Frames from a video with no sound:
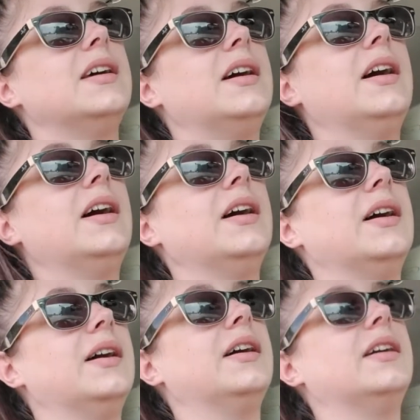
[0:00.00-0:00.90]

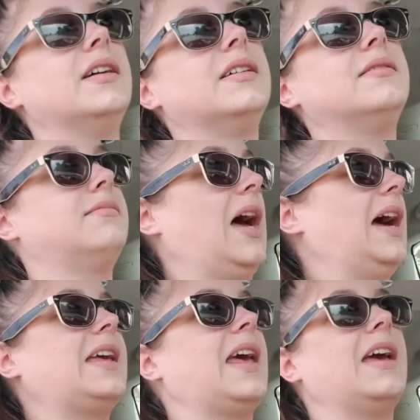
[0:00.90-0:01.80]

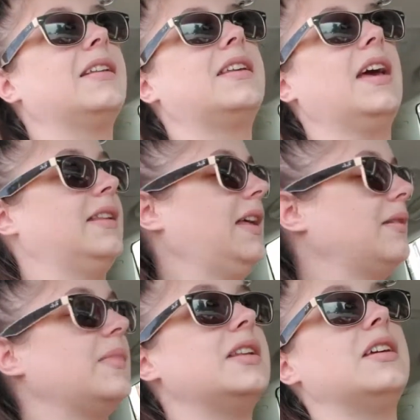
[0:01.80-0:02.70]
I can't get that
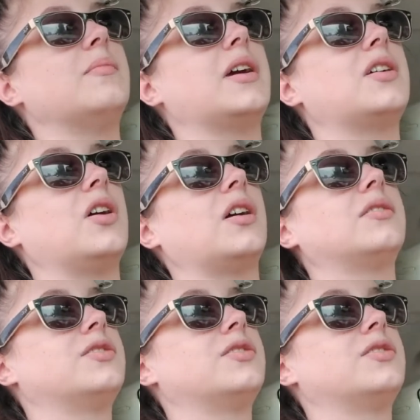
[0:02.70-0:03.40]
many in my car,